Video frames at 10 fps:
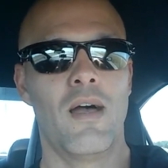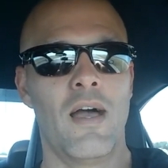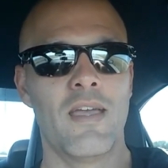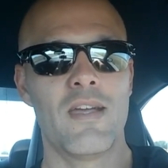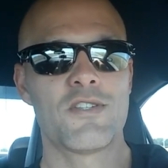
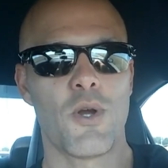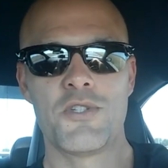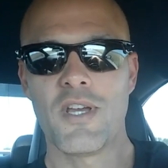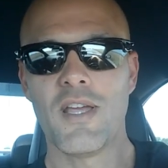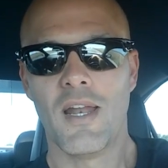I guess,
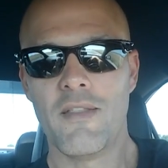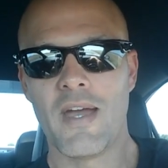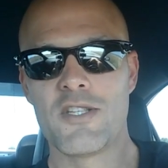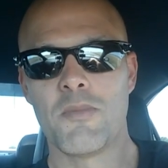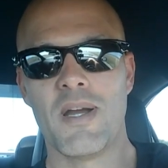articulate
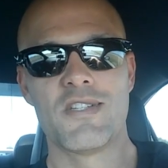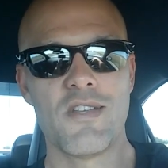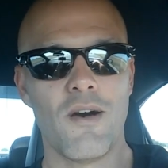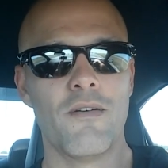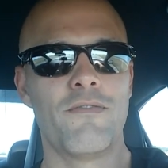that to
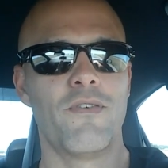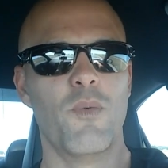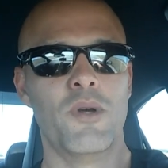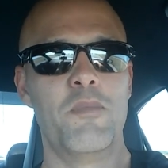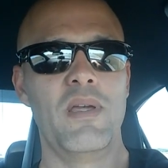myself
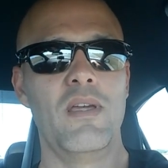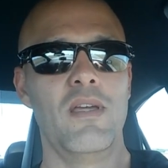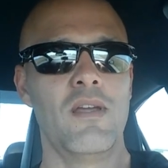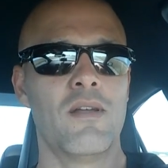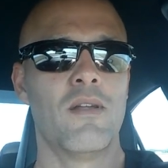would
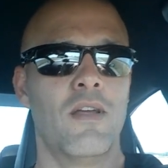be